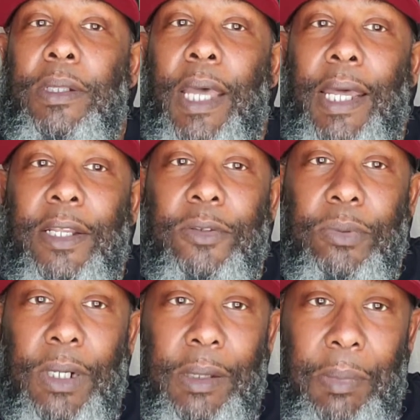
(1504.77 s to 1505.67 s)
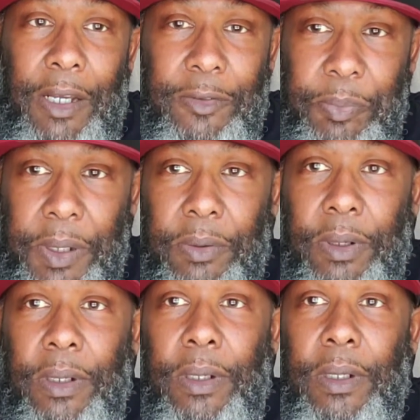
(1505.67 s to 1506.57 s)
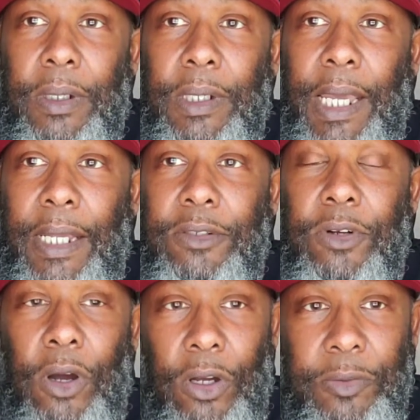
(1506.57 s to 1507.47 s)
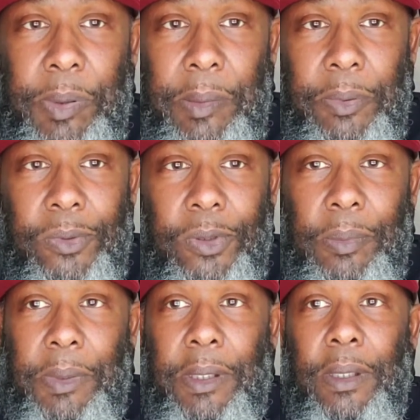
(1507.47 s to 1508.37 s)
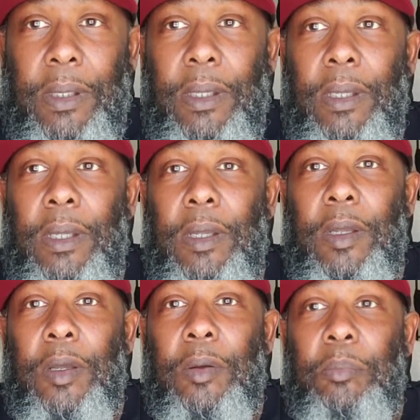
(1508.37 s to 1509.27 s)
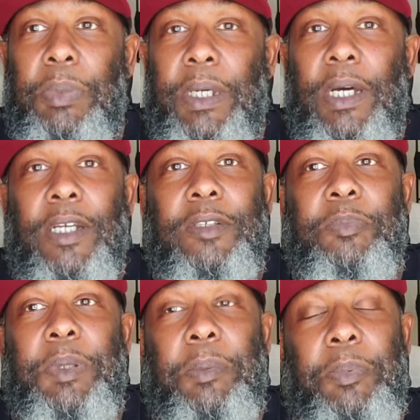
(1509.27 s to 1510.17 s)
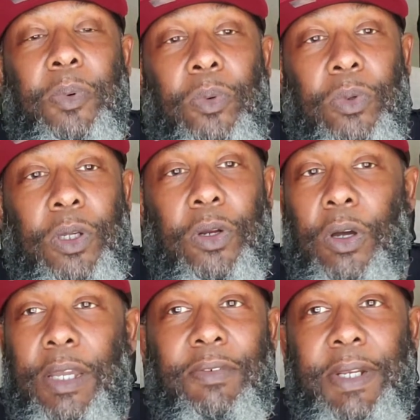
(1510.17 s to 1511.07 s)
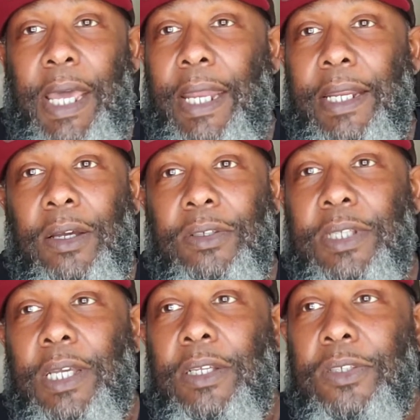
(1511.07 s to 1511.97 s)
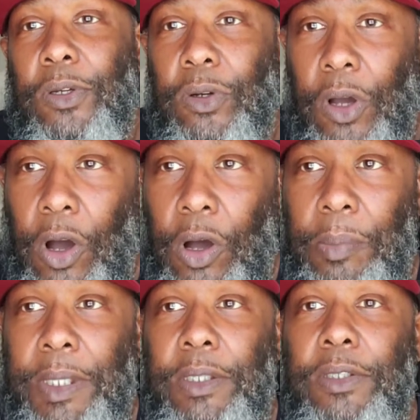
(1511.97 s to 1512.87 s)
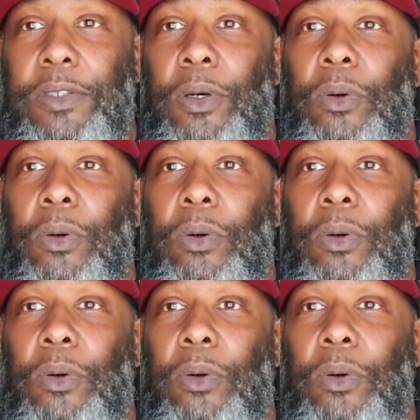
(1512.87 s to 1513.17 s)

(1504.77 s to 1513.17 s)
that it's really my spirit that draws people to me. Because people, even that, they'll say, you're so calm and your